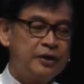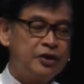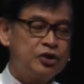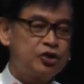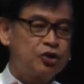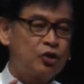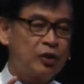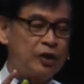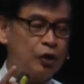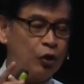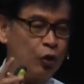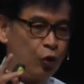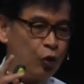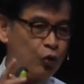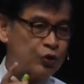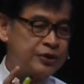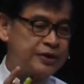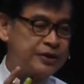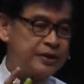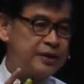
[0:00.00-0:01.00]
he's got a
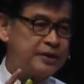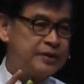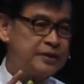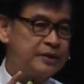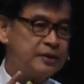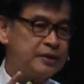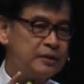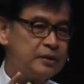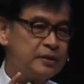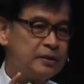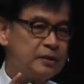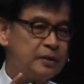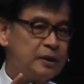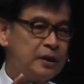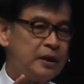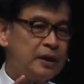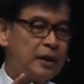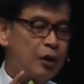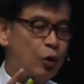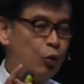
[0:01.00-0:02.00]
hostess,
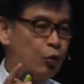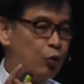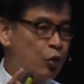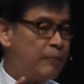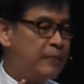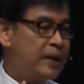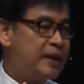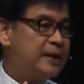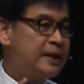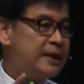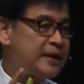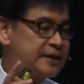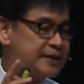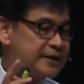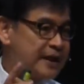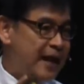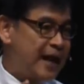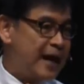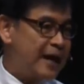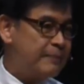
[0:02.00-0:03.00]
a woman in his
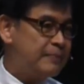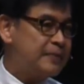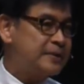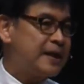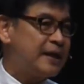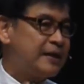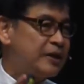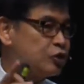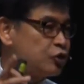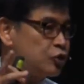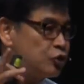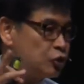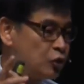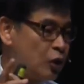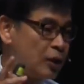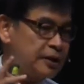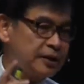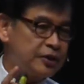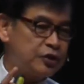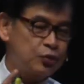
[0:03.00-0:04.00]
arms that is
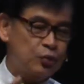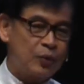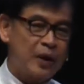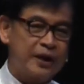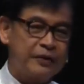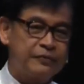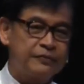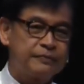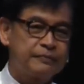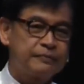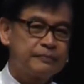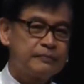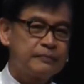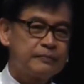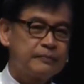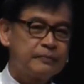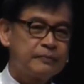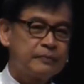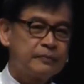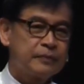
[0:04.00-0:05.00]
not his wife.
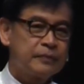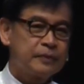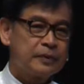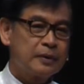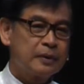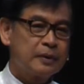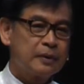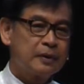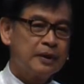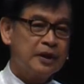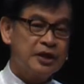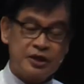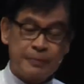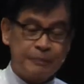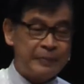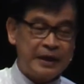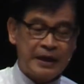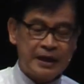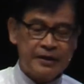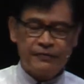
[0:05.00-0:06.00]
He's a
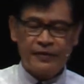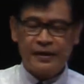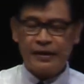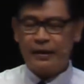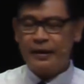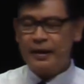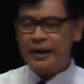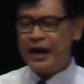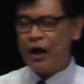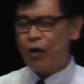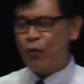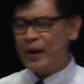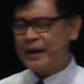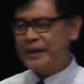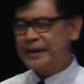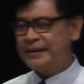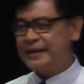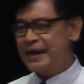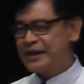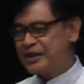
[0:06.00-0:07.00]
believer, and what
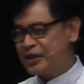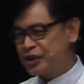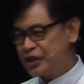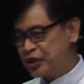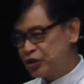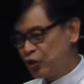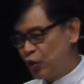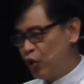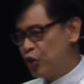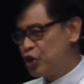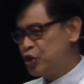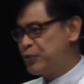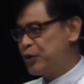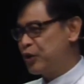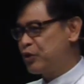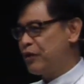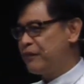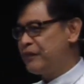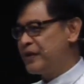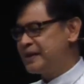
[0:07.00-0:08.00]
he does is, as the Holy Spirit
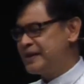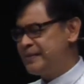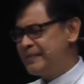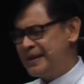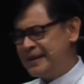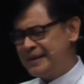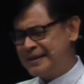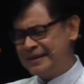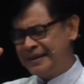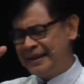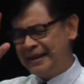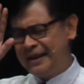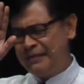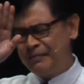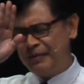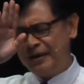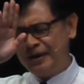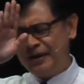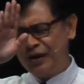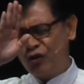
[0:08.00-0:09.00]
convicts him, he's
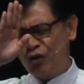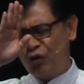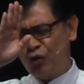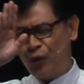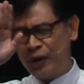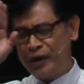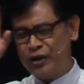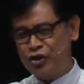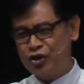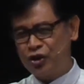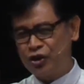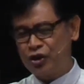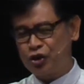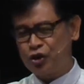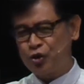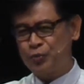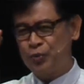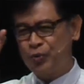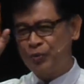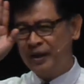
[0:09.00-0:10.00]
deliberately quenching the
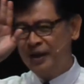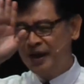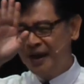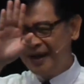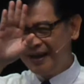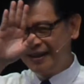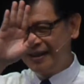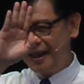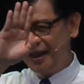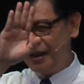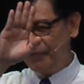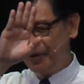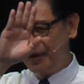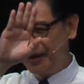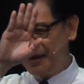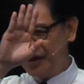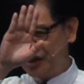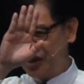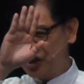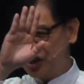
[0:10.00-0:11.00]
Spirit,
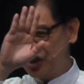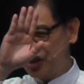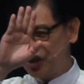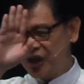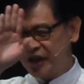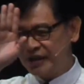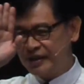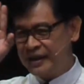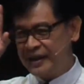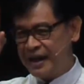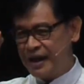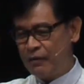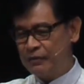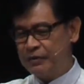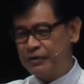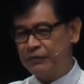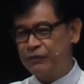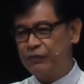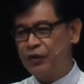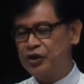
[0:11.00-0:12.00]
deliberately shutting out
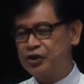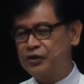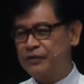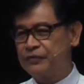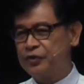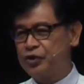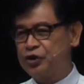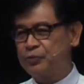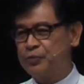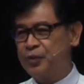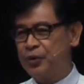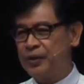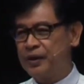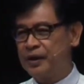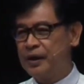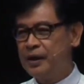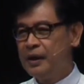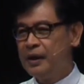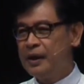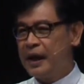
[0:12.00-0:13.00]
the voice of the Spirit,
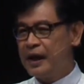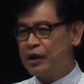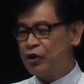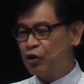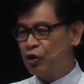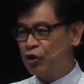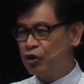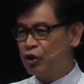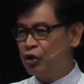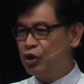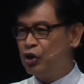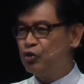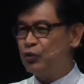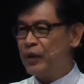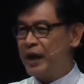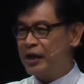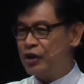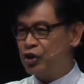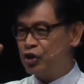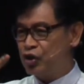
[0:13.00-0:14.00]
and continuing to
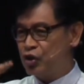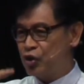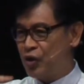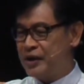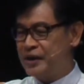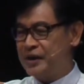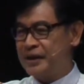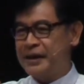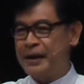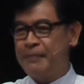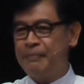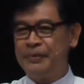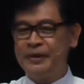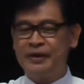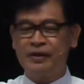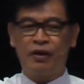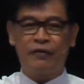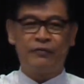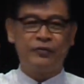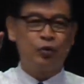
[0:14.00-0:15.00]
enjoy the
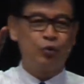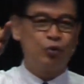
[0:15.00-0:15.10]
company of the